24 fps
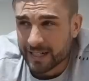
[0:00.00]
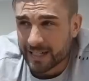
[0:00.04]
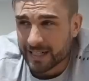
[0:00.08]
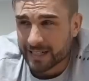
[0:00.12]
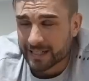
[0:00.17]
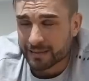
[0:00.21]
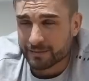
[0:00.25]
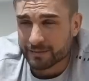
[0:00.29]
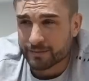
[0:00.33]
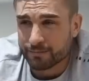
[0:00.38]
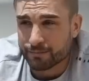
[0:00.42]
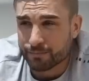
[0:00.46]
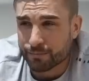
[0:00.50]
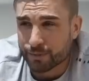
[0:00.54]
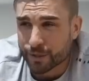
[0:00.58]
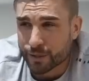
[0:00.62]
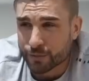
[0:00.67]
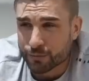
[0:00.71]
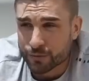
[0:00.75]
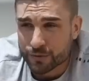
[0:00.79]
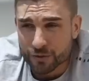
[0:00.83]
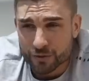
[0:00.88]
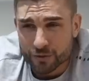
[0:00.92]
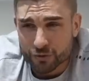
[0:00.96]
I
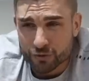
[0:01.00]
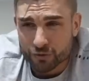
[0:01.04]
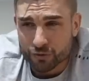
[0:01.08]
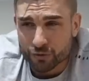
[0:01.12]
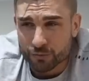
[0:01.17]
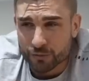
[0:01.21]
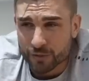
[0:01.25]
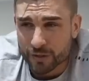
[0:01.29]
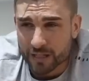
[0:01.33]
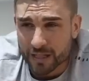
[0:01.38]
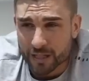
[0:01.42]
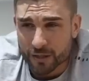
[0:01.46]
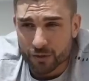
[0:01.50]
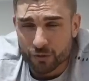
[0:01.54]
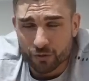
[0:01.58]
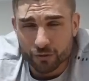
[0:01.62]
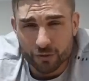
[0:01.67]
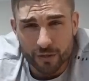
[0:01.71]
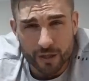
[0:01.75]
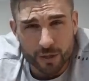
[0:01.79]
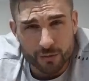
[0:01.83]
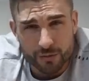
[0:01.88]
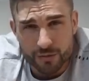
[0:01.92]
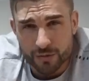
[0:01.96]
bloated stomach, I
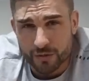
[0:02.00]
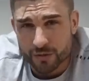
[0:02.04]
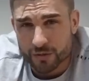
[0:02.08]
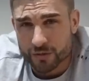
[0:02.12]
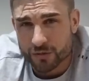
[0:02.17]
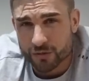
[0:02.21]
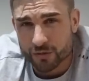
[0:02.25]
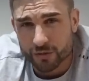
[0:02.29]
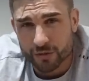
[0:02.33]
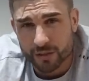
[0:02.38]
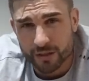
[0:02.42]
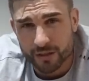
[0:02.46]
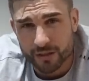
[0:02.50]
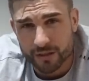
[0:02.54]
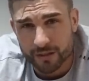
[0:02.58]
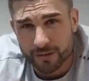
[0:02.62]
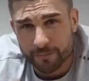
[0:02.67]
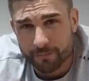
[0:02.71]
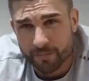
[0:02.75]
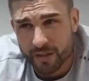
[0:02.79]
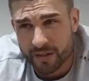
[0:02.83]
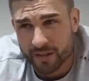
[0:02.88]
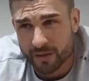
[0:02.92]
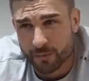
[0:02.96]
couldn't go to the toilet,
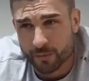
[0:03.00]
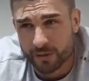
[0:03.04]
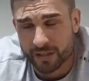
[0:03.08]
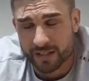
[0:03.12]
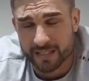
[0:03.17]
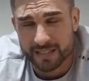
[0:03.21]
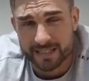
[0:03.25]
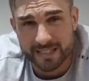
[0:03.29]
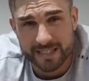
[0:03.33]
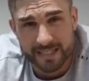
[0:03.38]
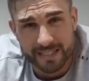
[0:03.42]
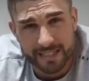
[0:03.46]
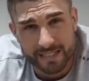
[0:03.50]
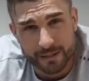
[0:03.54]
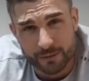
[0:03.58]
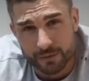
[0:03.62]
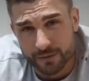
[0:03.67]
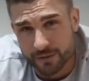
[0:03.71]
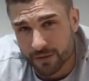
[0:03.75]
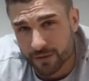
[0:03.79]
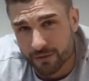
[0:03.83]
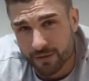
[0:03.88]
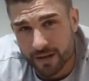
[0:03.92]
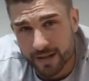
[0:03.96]
and then when I did, it
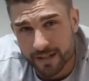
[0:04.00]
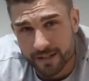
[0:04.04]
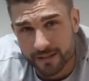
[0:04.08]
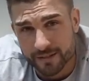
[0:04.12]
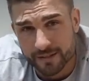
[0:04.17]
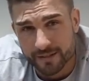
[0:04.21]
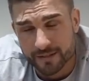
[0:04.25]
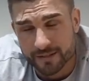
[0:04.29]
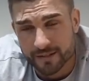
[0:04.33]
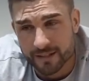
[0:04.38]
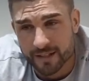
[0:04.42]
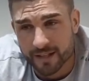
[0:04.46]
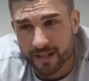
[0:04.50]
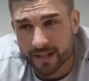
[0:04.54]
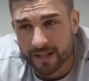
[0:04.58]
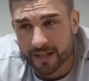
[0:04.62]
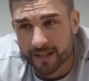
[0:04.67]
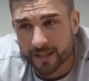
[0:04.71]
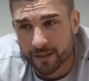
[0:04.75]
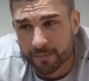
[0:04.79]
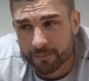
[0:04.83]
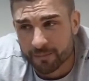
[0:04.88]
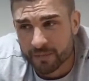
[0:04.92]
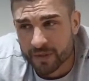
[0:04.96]
was horrendous,
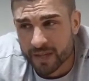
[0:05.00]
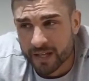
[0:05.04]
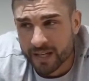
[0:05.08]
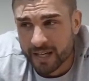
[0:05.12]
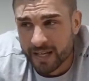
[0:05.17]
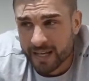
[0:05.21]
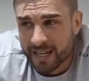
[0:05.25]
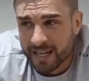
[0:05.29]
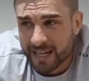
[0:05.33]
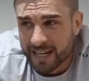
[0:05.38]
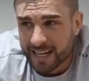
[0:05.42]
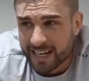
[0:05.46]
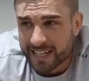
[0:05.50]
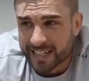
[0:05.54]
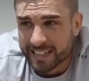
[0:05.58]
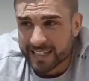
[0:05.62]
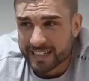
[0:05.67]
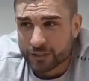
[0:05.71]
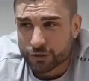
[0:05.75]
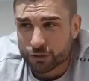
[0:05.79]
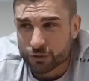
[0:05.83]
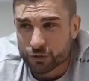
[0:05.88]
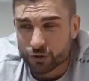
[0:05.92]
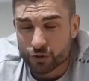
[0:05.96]
and
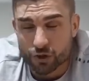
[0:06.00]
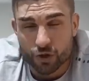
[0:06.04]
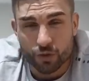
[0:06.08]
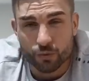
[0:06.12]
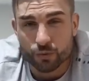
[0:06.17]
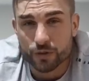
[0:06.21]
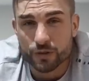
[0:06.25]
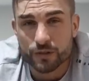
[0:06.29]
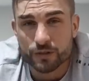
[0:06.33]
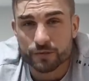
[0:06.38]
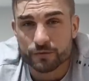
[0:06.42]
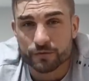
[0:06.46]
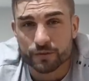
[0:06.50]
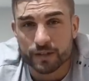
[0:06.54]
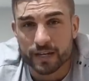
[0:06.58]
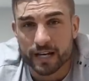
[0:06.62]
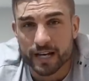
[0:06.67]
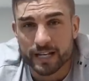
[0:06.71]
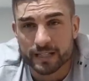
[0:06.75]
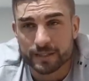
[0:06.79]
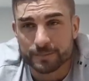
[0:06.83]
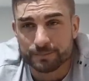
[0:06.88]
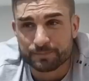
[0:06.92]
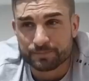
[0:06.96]
it's just not worth it.
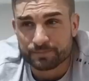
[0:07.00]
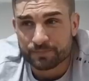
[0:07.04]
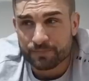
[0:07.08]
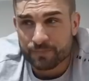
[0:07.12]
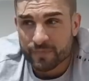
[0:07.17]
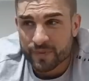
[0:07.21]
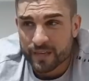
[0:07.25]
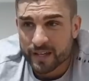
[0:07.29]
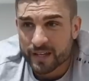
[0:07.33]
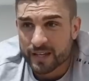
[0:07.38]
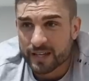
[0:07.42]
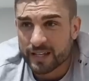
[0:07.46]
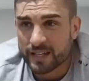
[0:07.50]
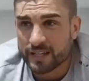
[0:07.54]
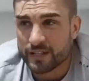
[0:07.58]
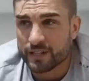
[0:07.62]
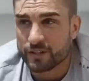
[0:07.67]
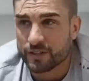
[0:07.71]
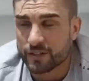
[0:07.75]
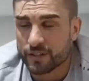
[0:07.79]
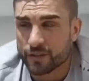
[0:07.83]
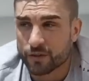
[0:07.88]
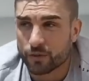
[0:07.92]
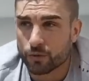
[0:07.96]
And
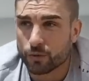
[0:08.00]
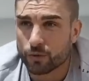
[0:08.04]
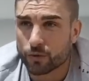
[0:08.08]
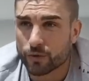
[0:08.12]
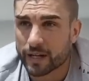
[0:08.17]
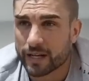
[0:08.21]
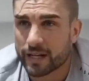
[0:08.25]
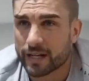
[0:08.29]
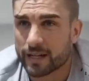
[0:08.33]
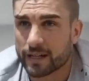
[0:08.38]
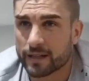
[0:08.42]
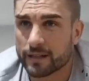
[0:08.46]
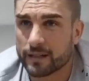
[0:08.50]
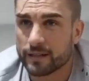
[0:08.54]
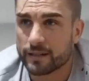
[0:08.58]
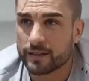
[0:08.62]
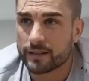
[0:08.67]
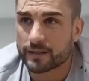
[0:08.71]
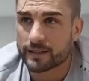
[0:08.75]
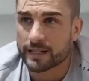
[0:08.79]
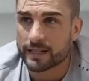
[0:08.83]
all that